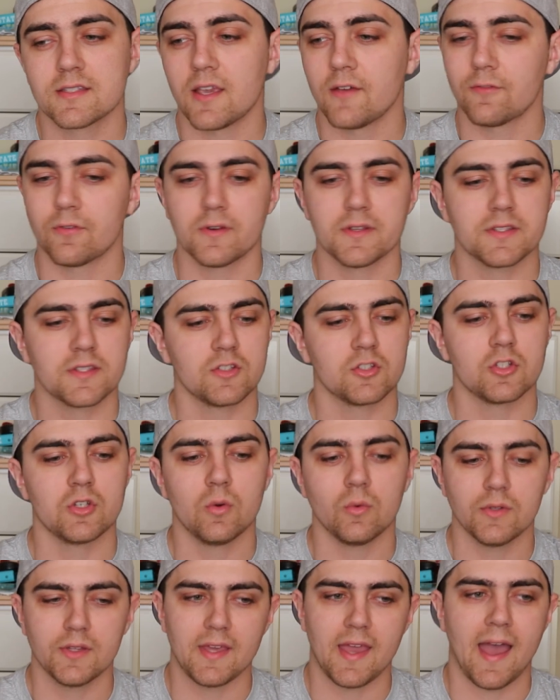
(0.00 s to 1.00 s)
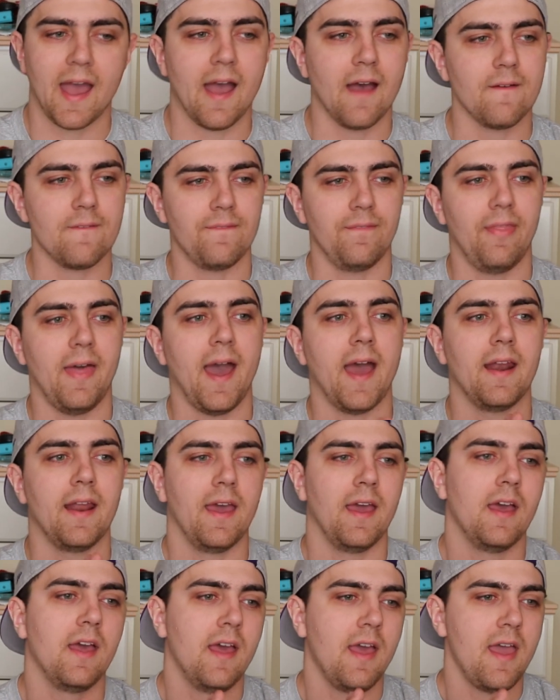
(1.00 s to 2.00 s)
say for instance, you only have that
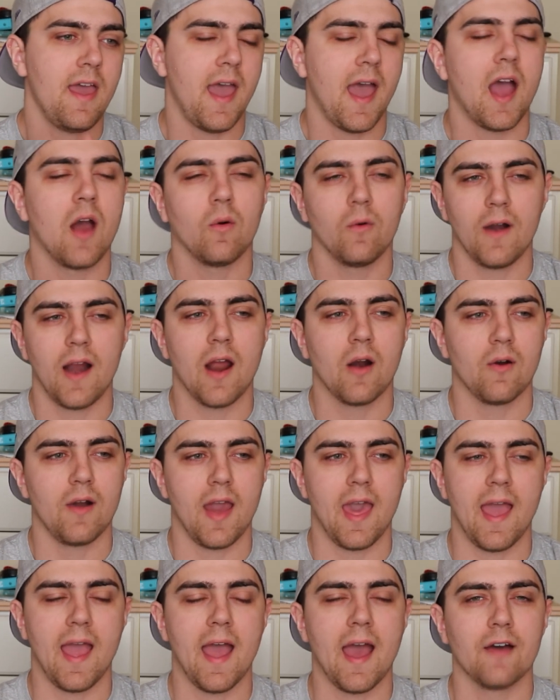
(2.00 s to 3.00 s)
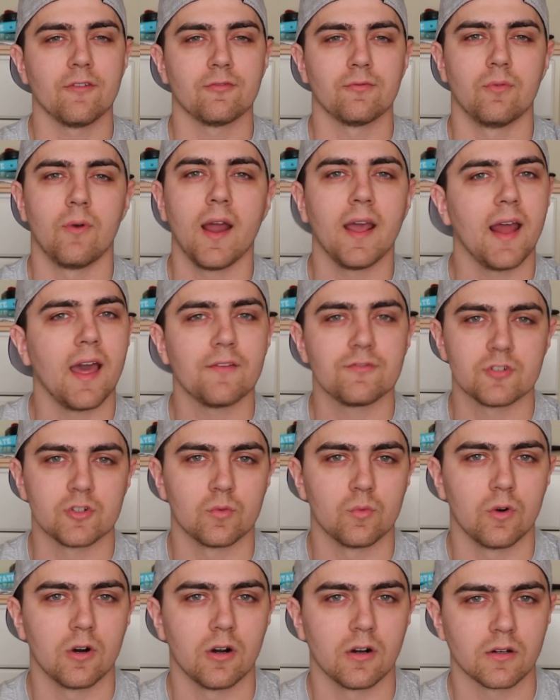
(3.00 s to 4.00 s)
hour, hour and a half right after
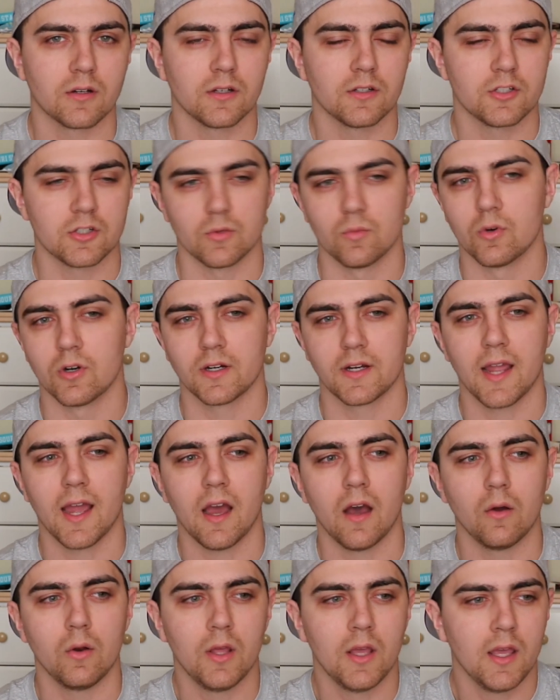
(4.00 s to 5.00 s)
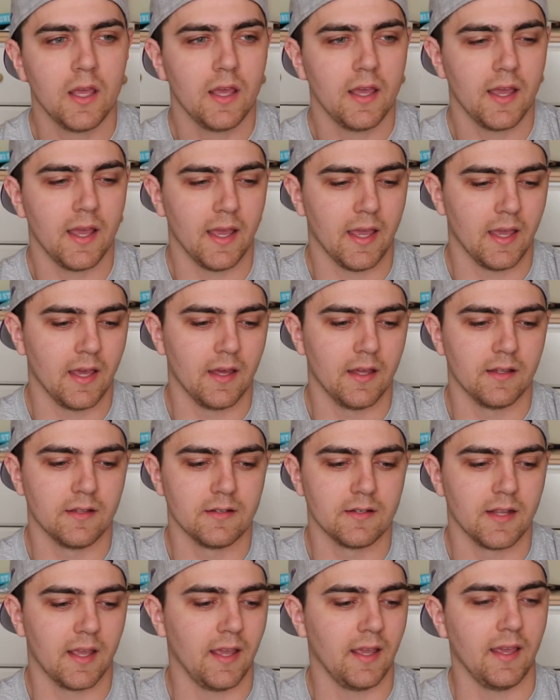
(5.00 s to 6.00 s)
work to work out,
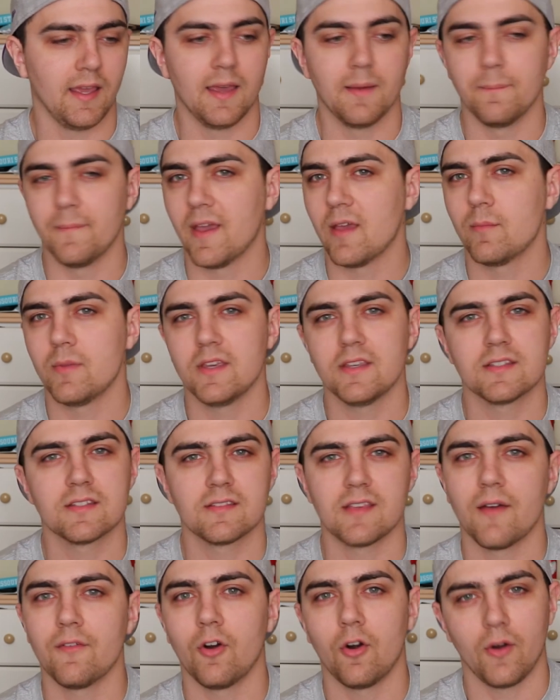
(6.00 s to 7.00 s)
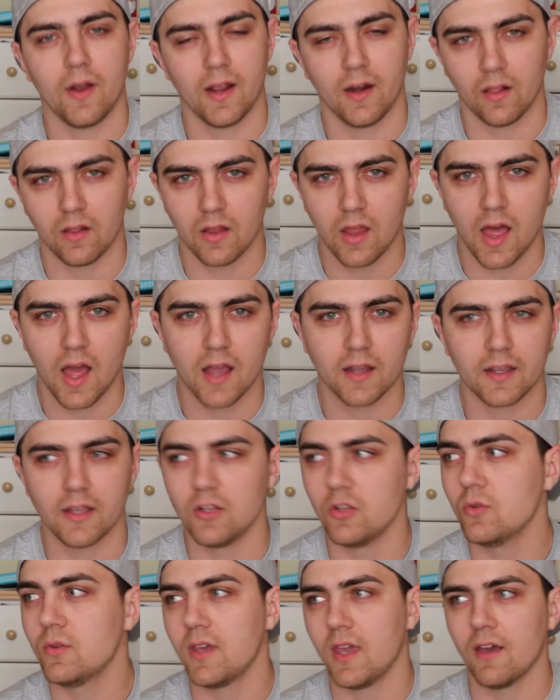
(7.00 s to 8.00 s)
and it may be seven or eight o'clock
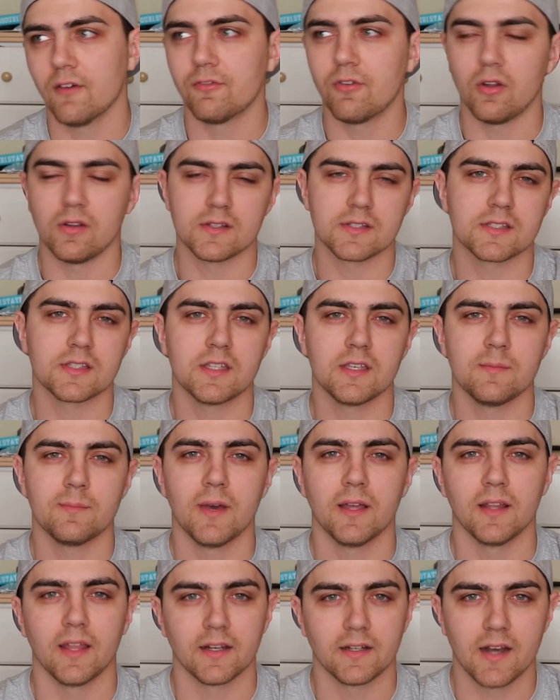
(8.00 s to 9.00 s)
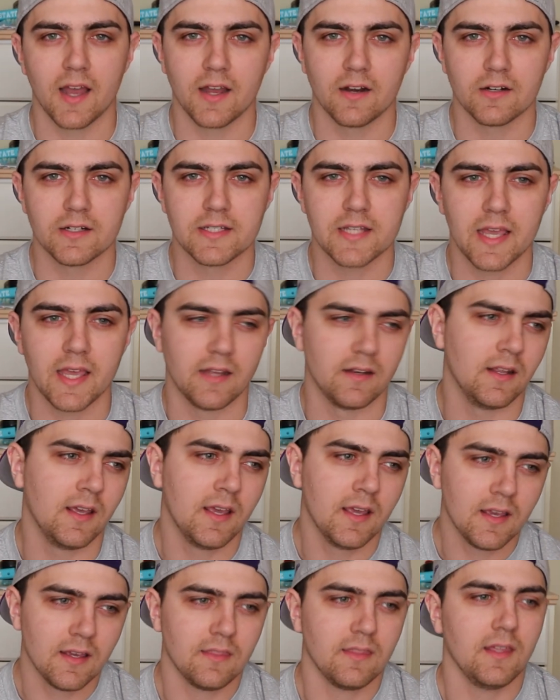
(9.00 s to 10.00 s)
and you can't fall asleep at like nine or ten,
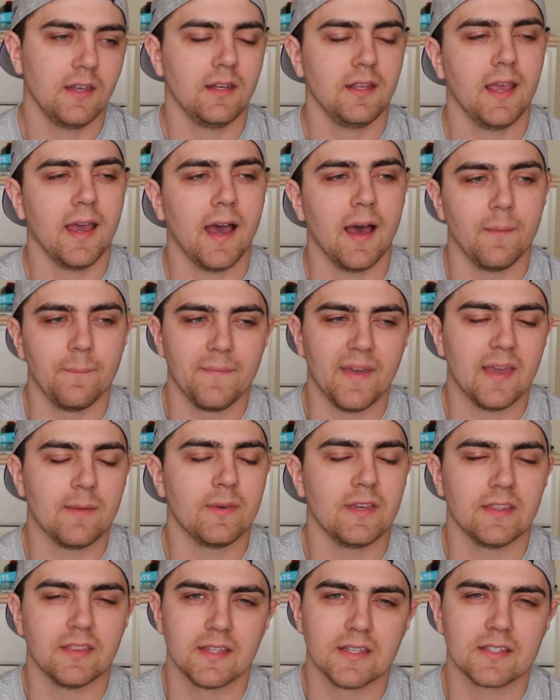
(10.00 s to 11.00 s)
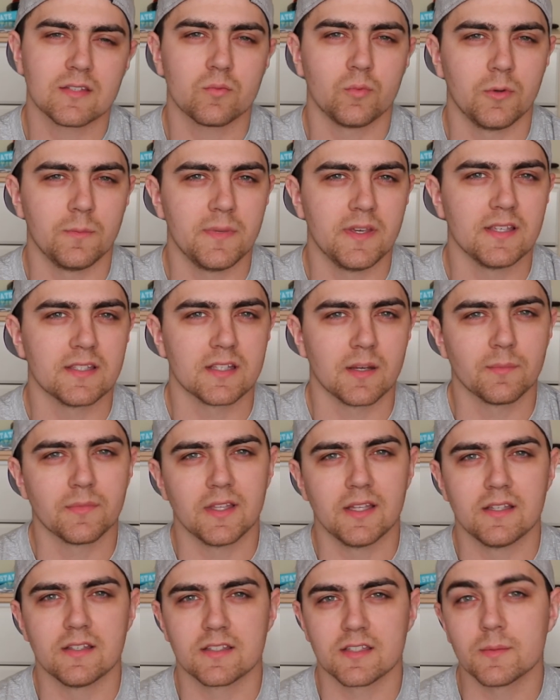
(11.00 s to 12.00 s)
then yeah, maybe this would be
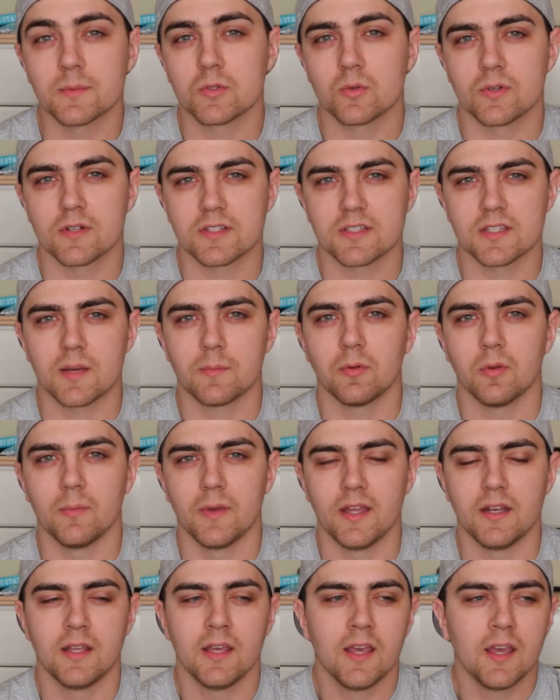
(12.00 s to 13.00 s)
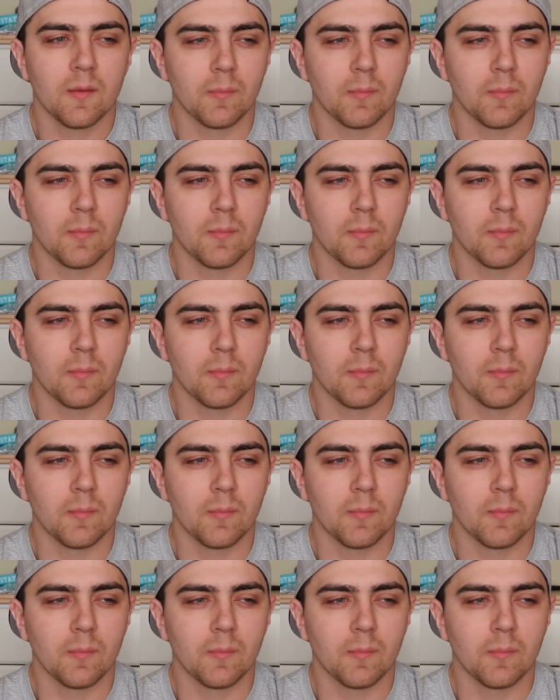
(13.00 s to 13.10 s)
something, some sort of supplement.